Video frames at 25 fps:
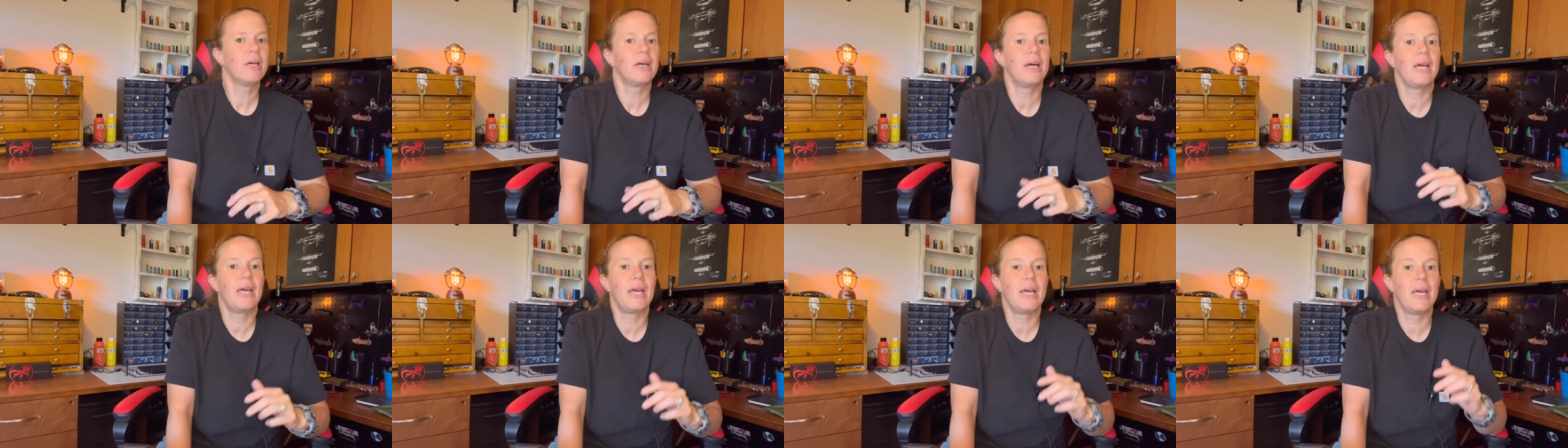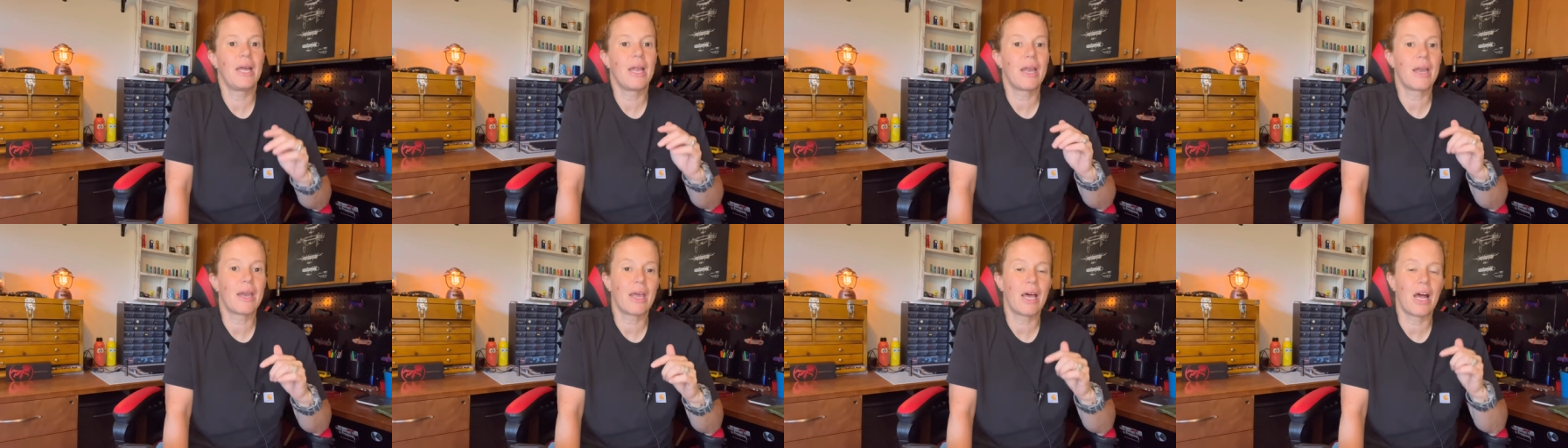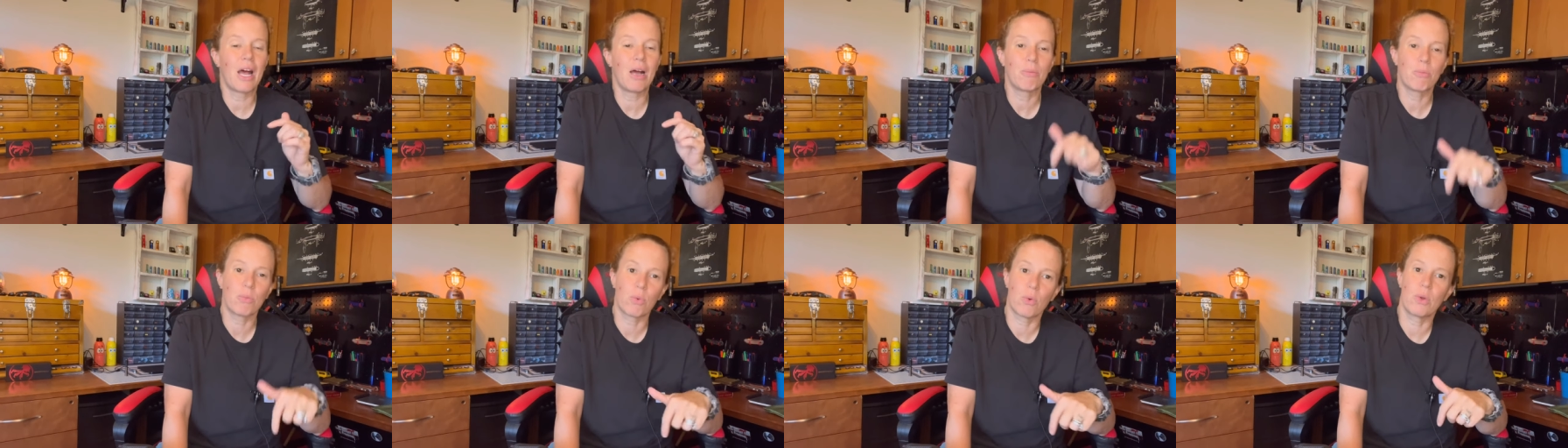and
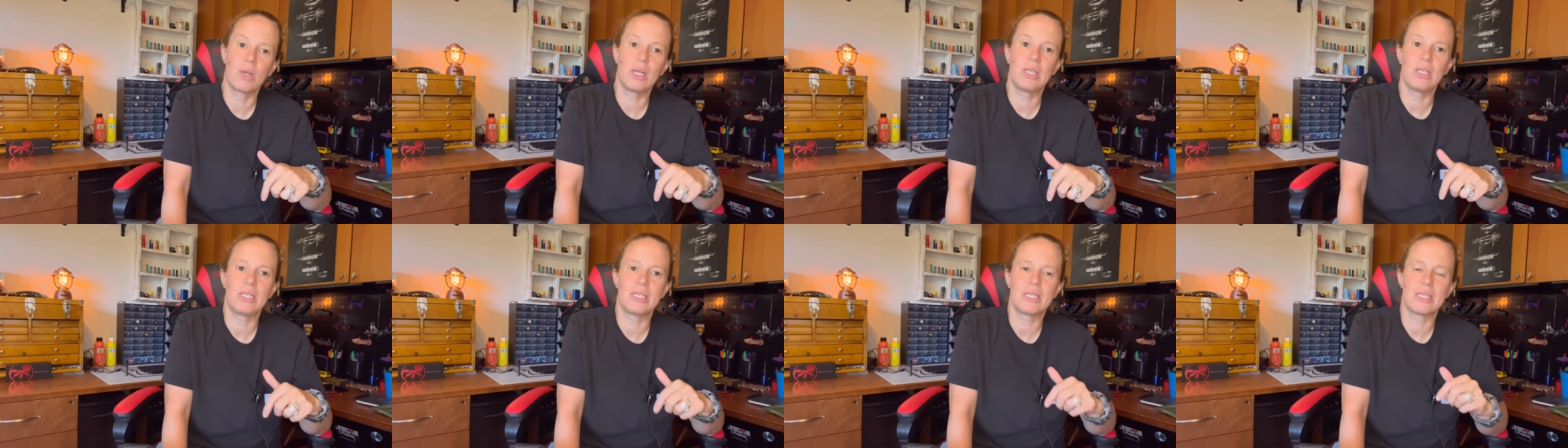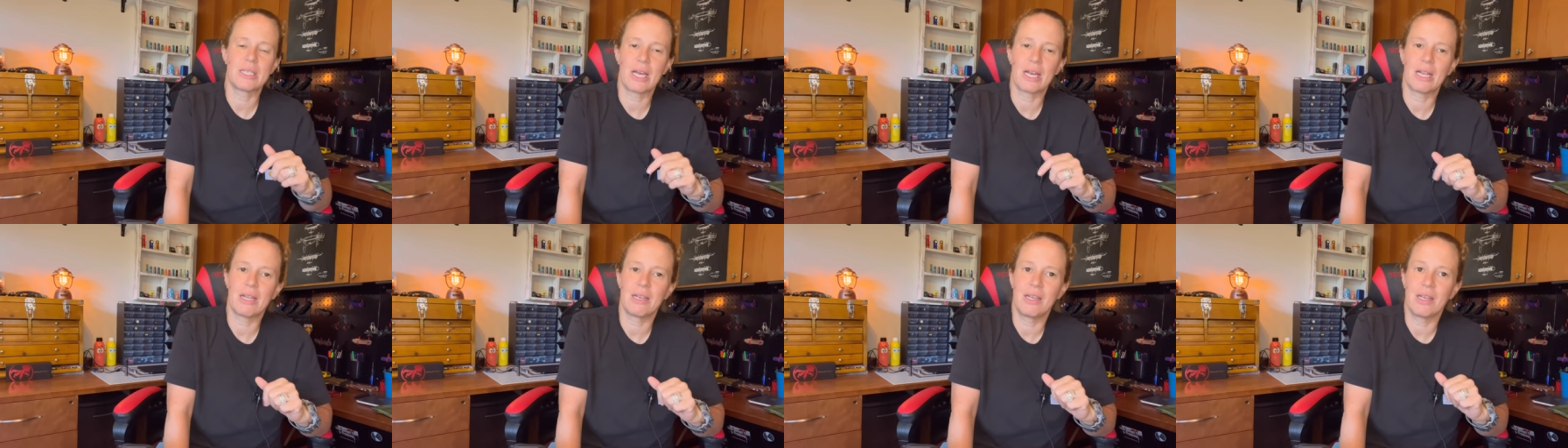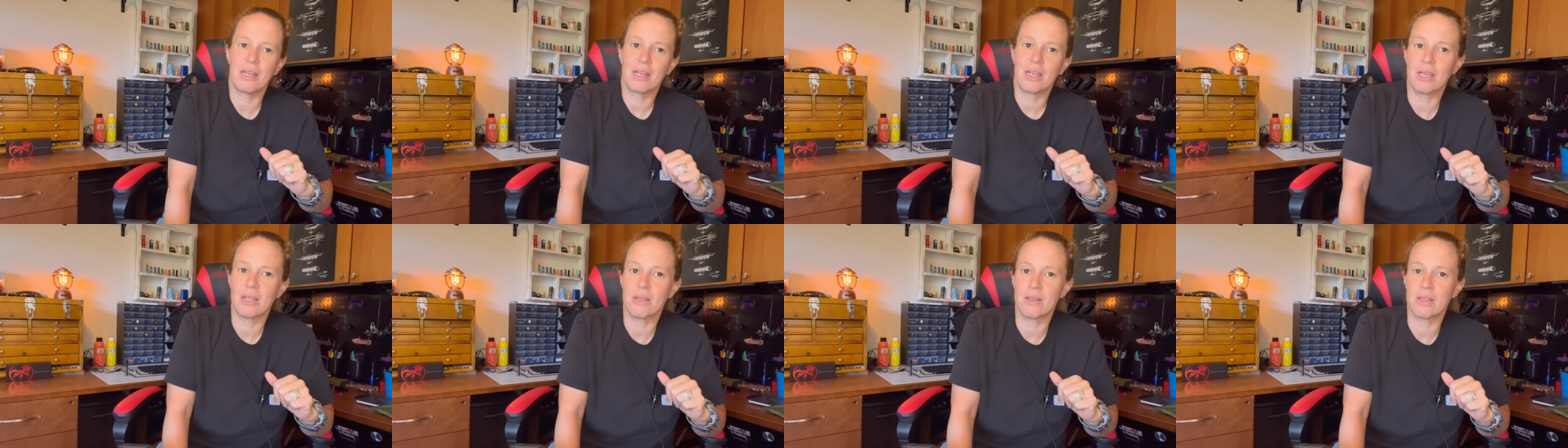I'm really sad I
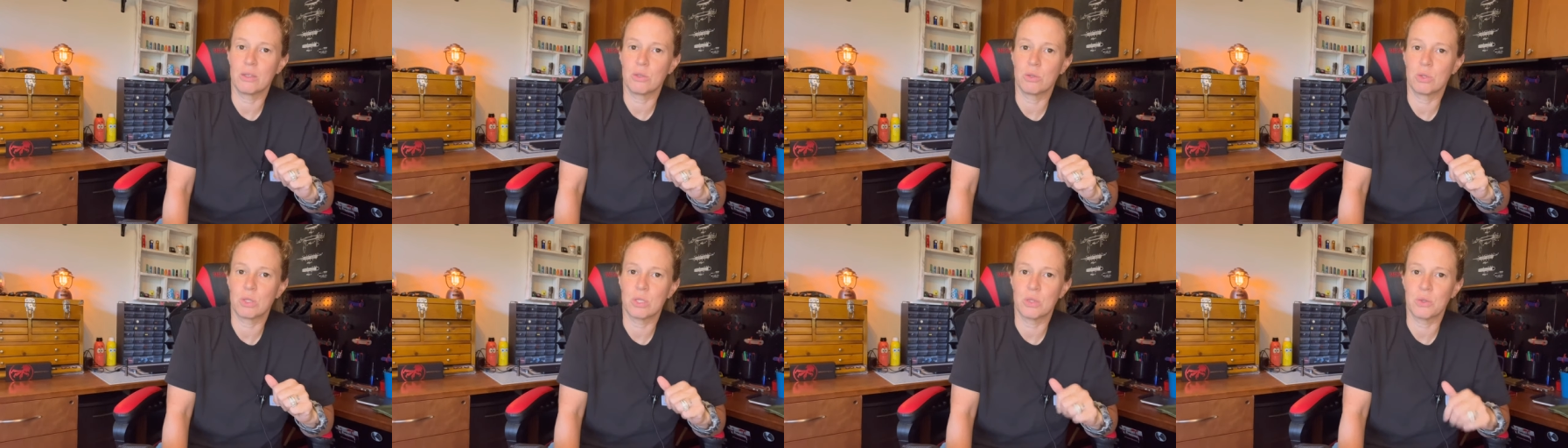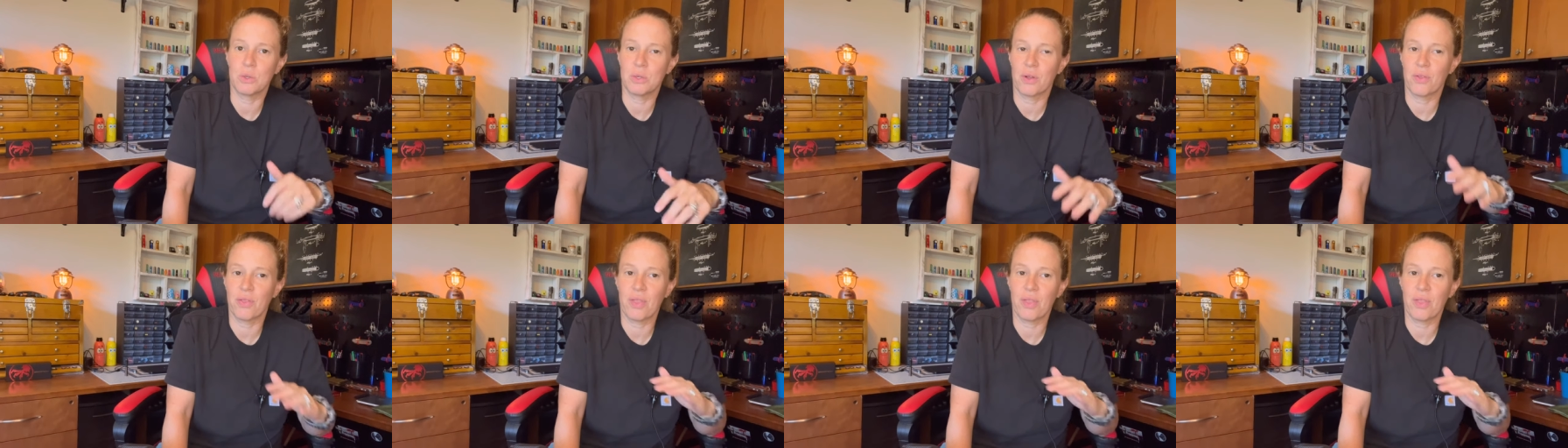didn't get those sooner.